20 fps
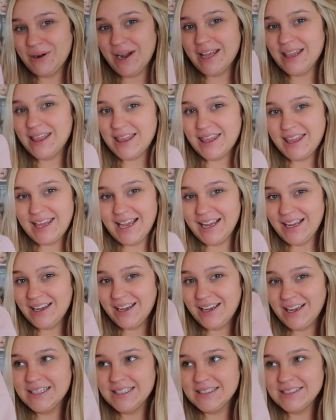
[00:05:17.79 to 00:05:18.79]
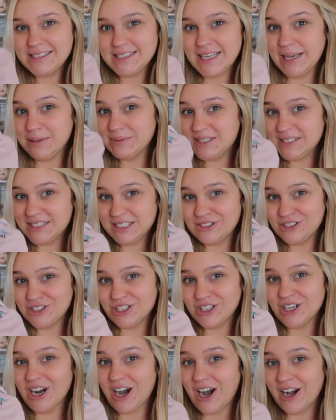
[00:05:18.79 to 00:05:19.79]
I think Sam's
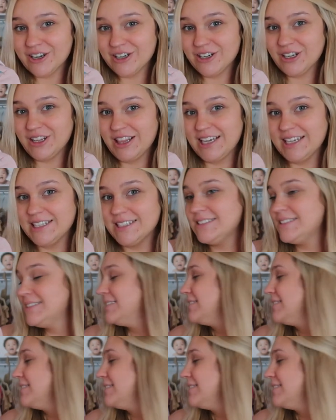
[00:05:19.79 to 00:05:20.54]
sister got her this.